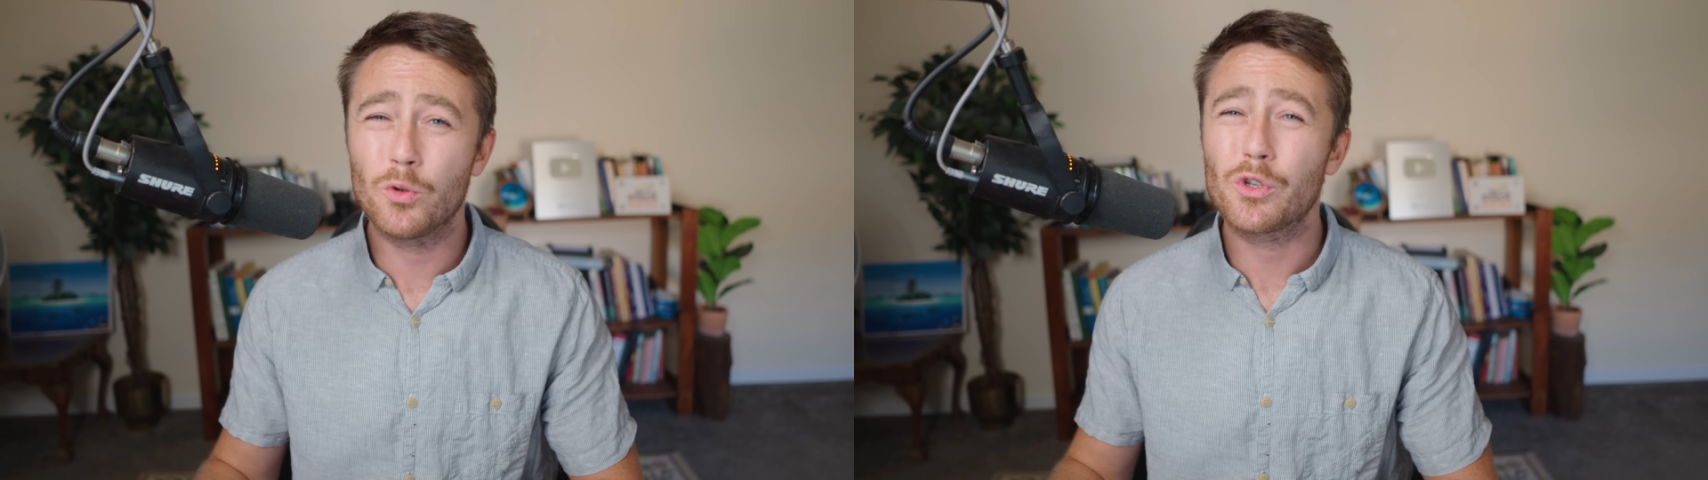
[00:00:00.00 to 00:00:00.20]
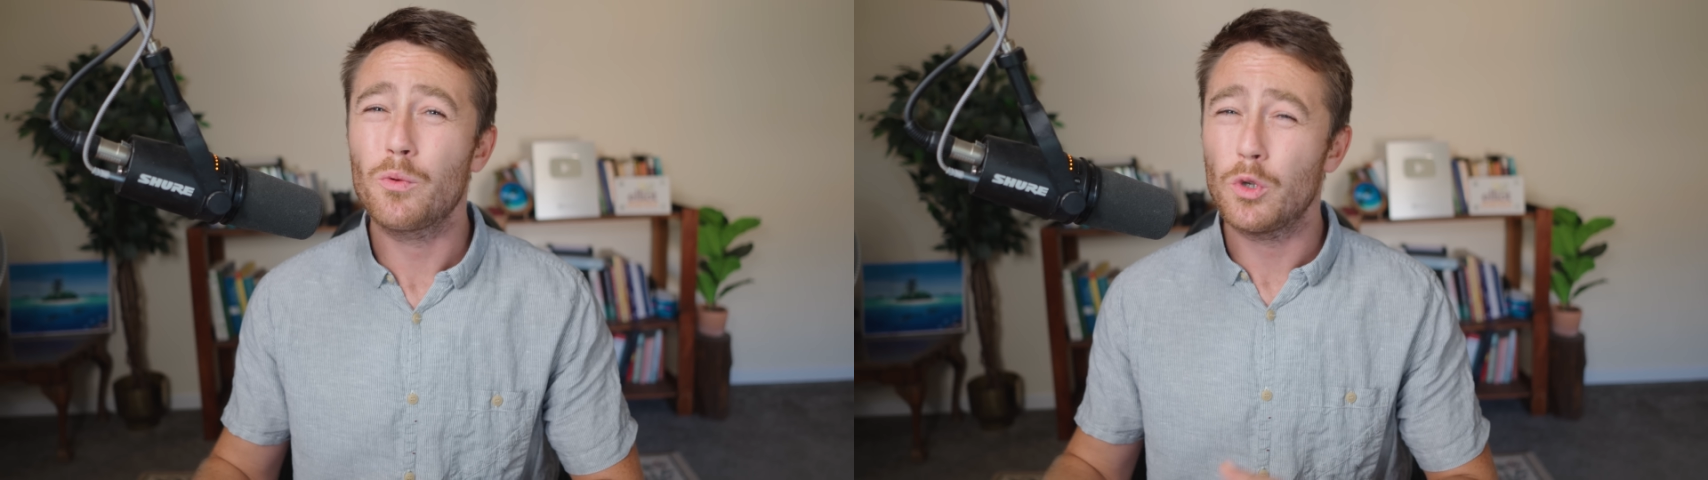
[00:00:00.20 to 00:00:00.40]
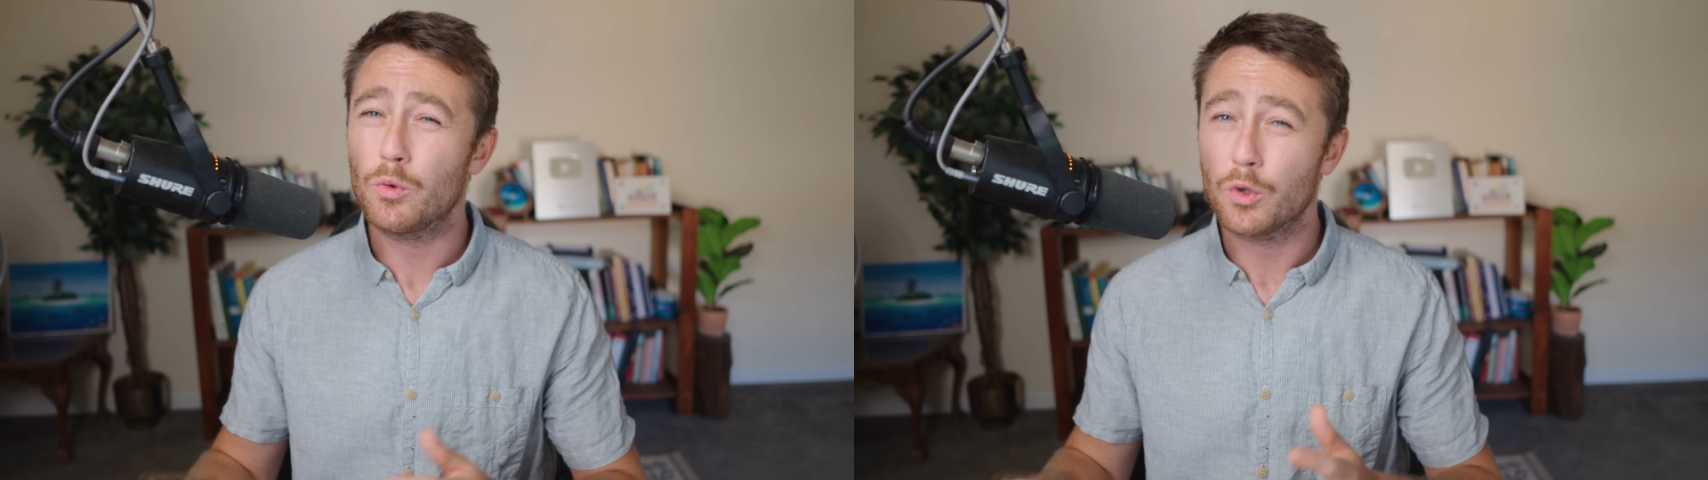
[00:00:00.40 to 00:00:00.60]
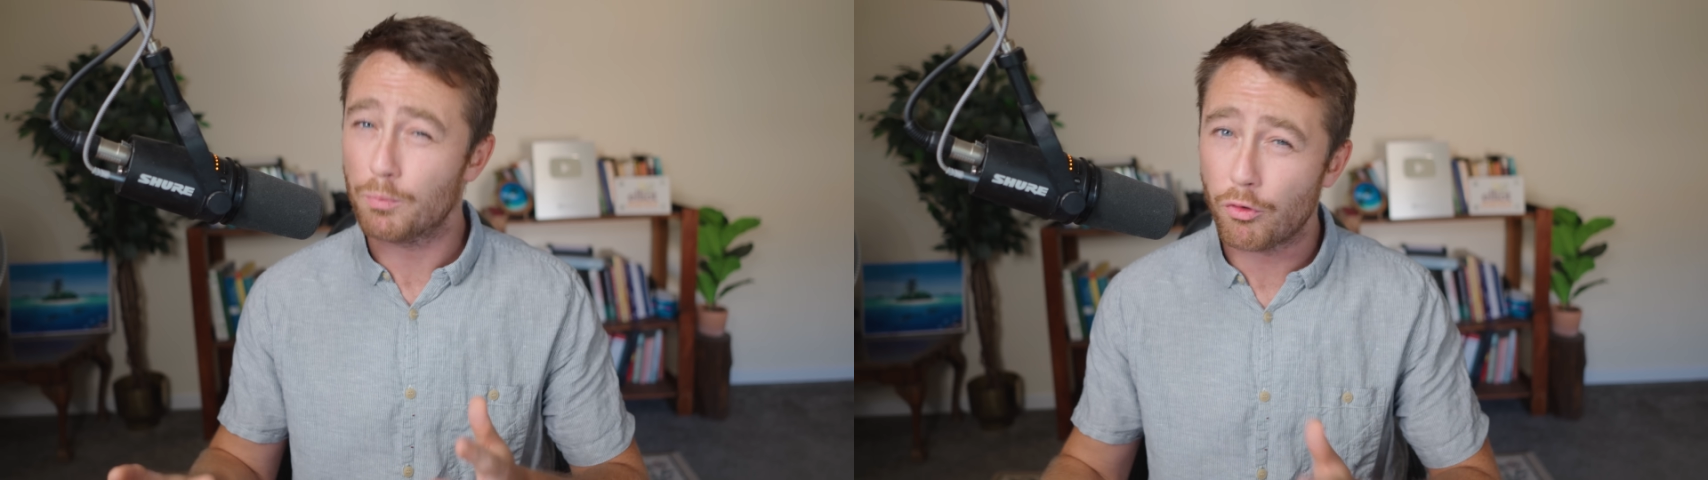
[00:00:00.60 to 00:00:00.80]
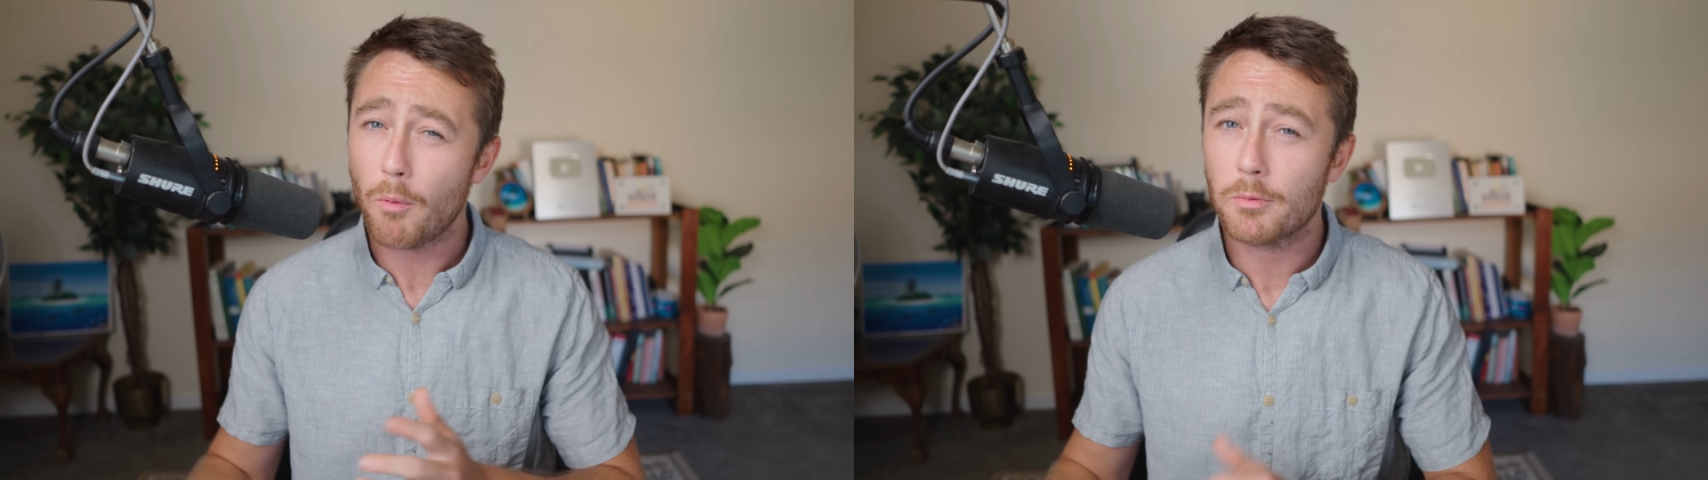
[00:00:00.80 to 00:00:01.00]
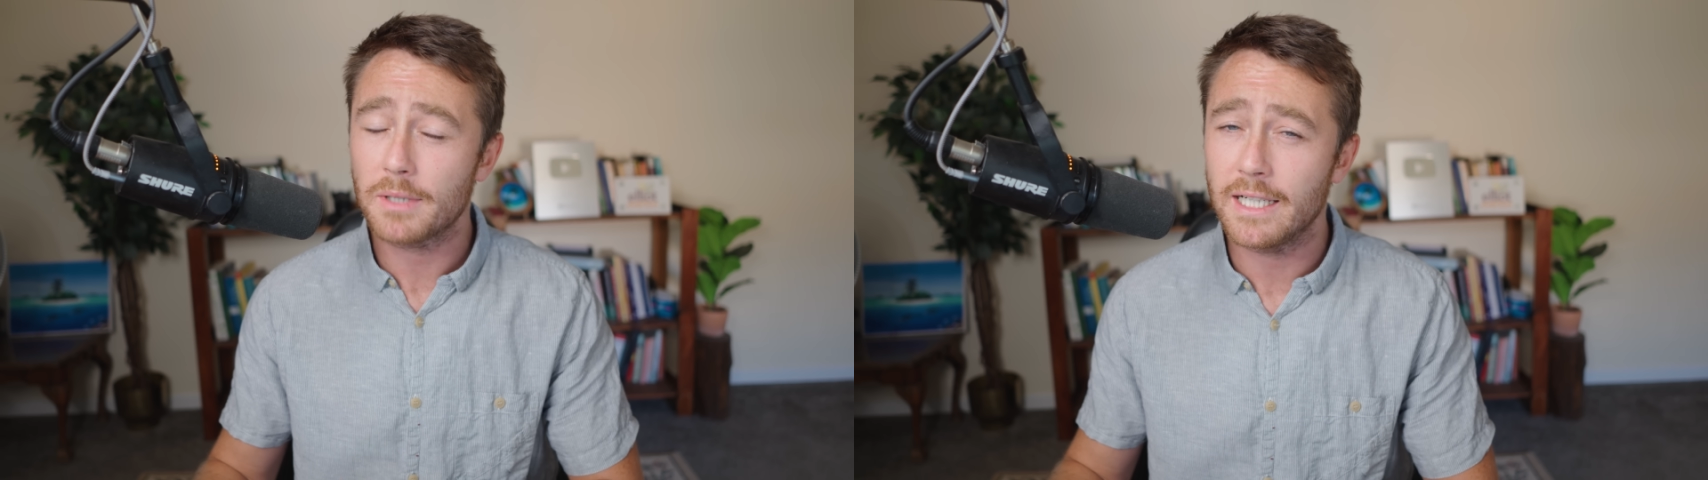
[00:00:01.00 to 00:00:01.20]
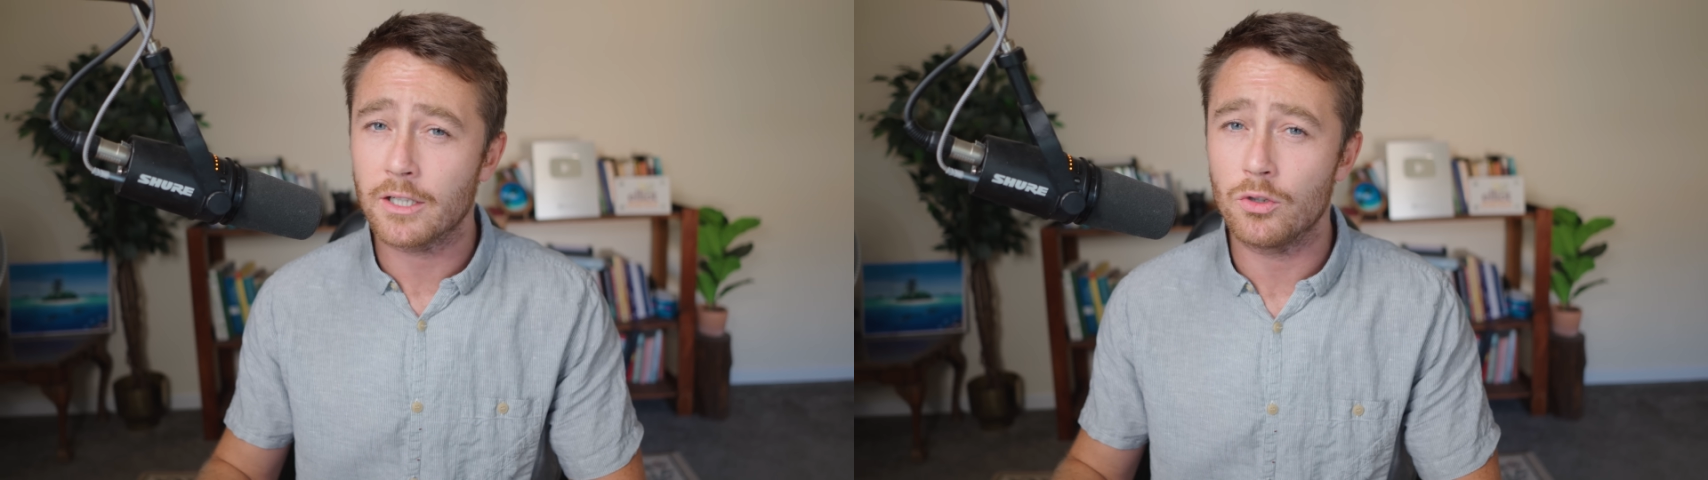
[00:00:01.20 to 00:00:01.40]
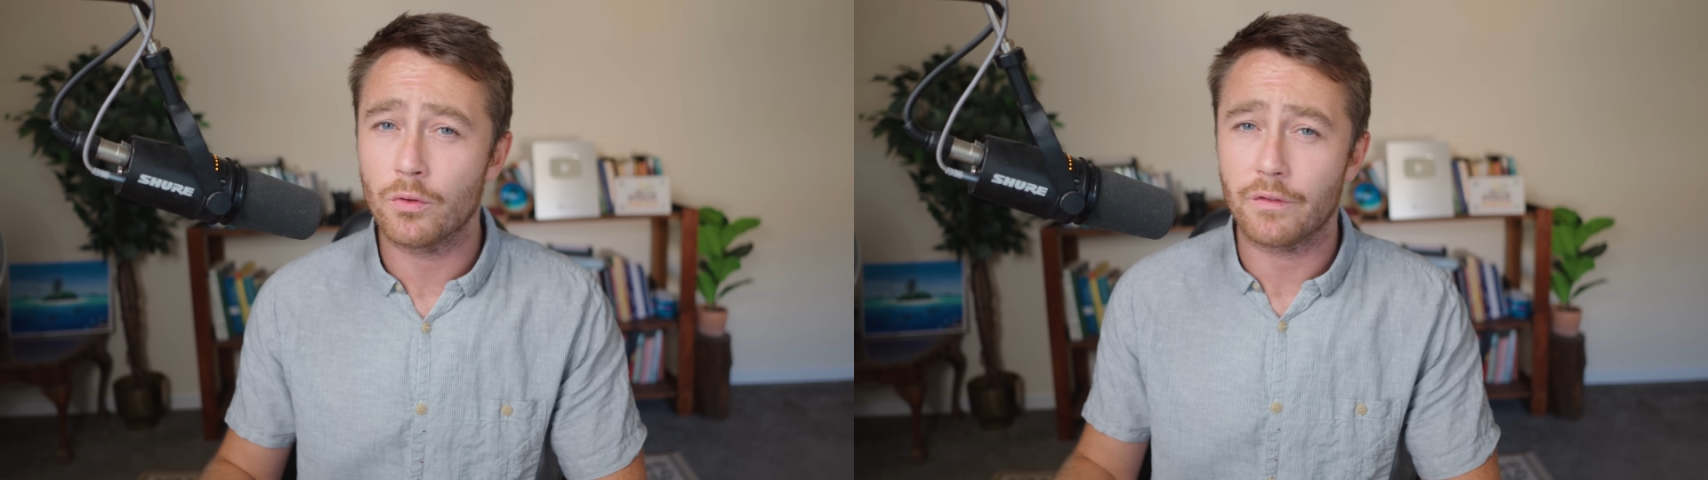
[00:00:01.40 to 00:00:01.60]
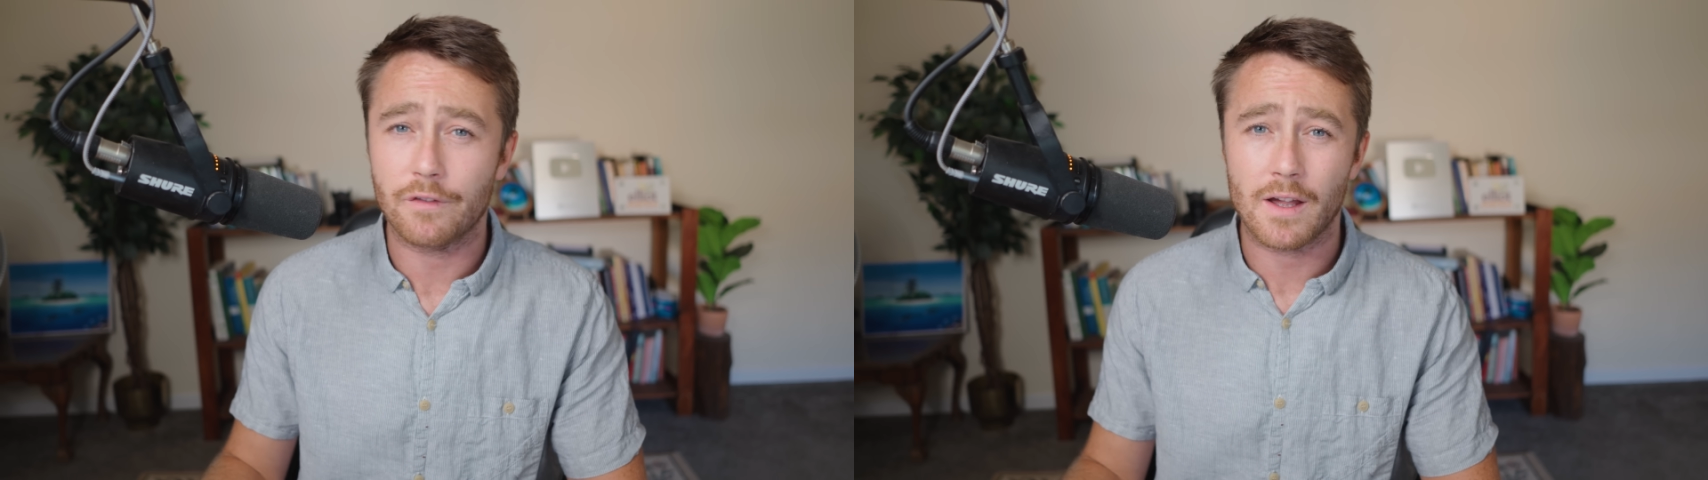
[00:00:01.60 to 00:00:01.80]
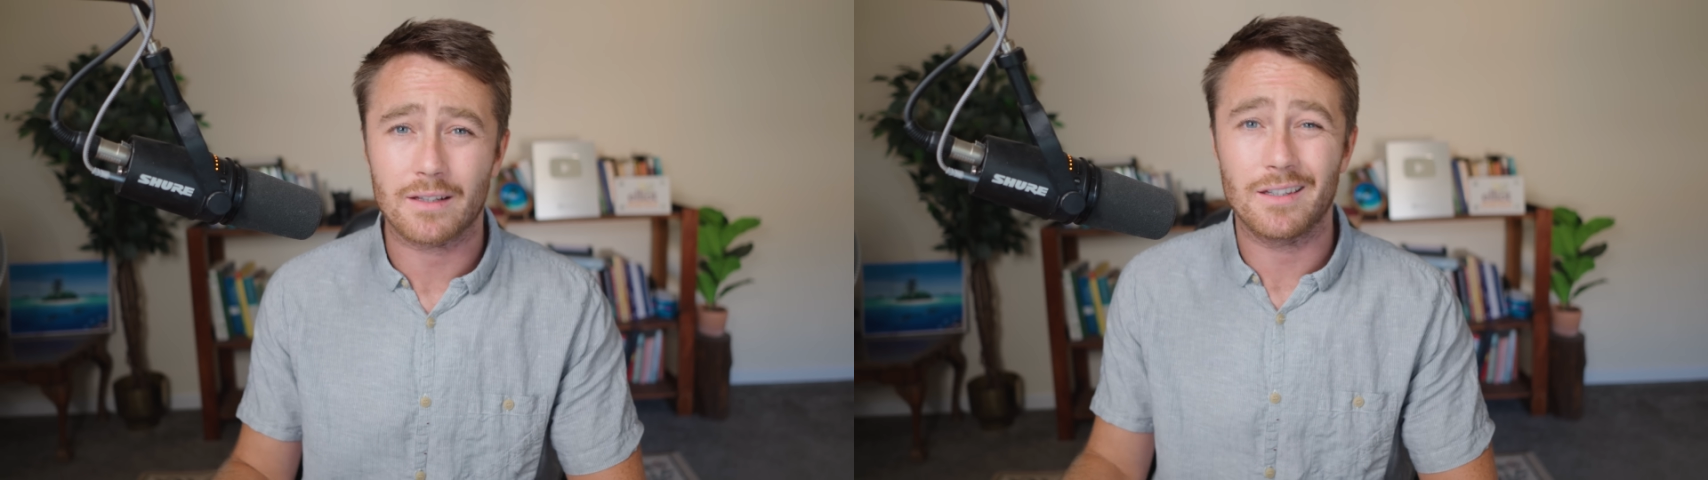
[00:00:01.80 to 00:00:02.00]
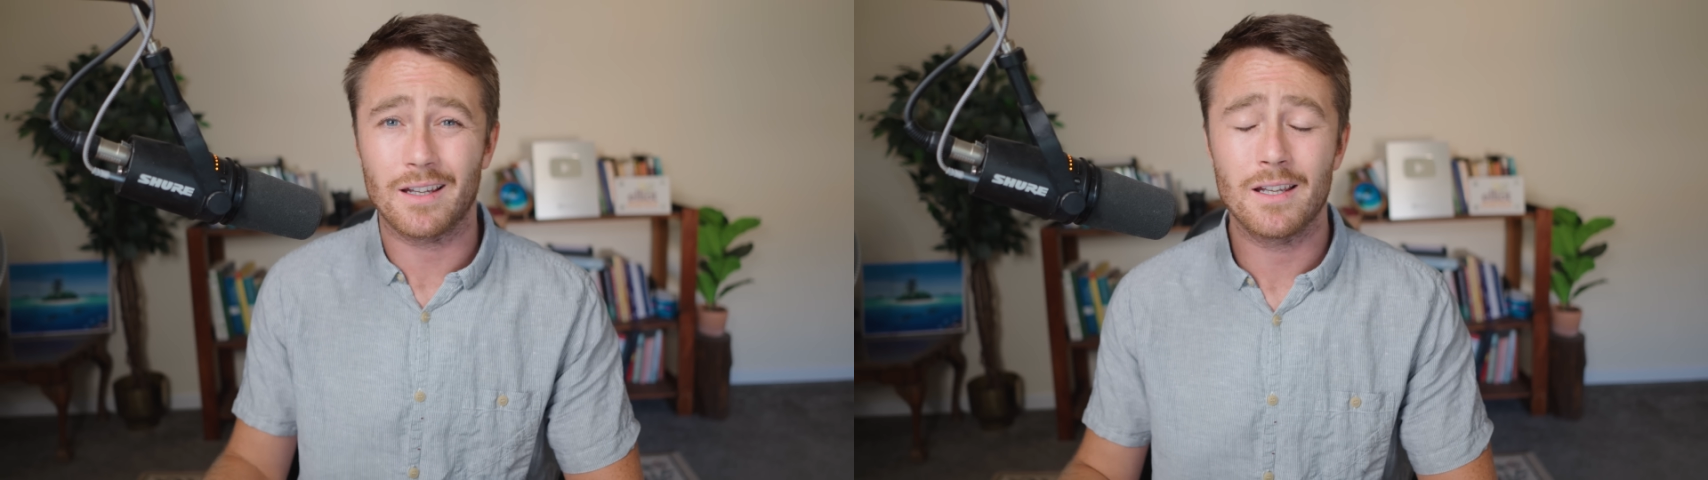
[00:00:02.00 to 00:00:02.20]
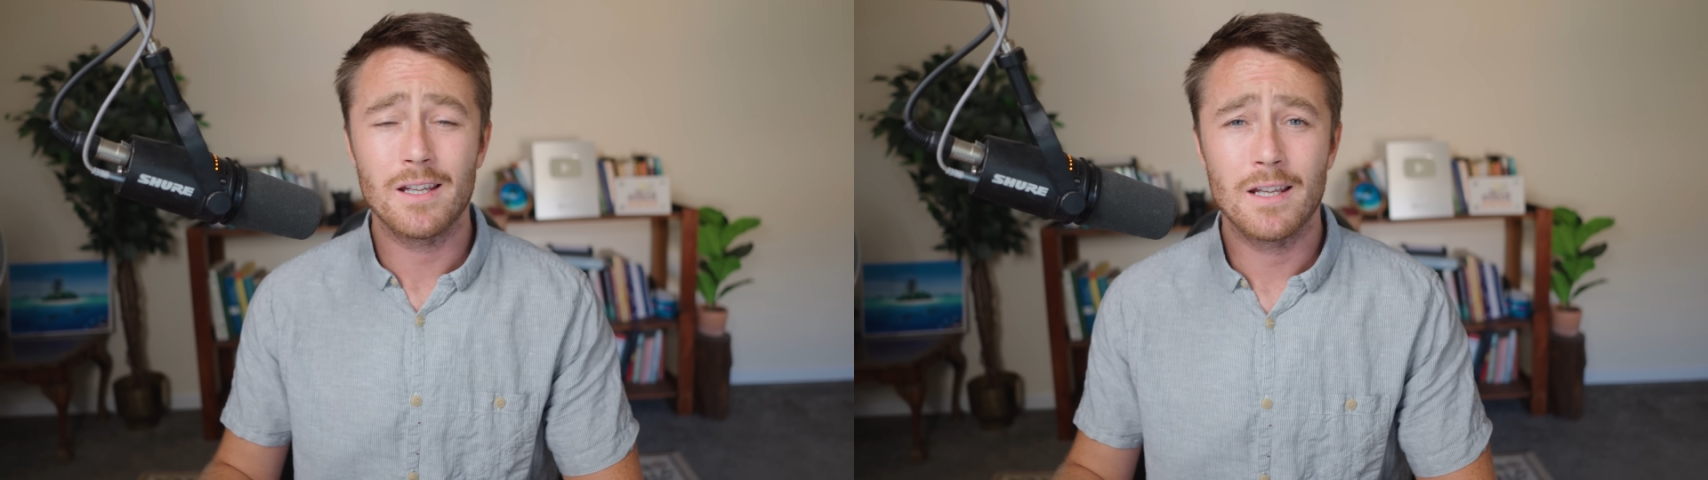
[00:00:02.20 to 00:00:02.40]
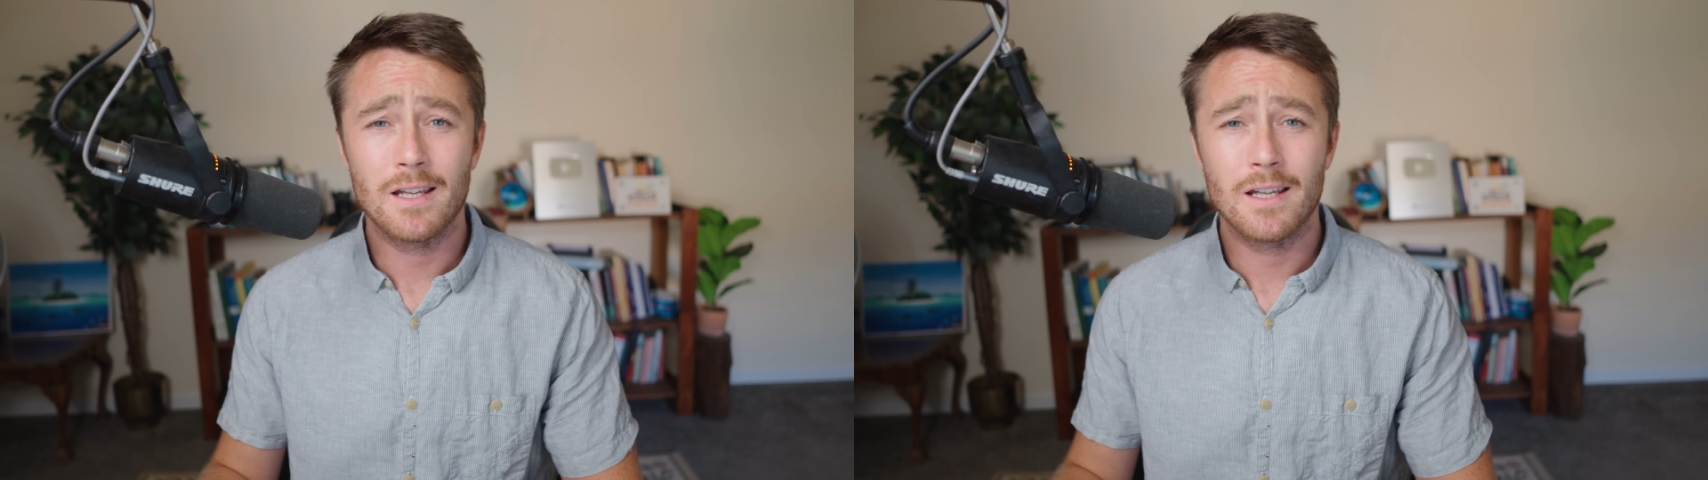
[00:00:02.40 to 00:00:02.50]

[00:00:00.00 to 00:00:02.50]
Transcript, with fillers: Also, you should probably ignore the fact that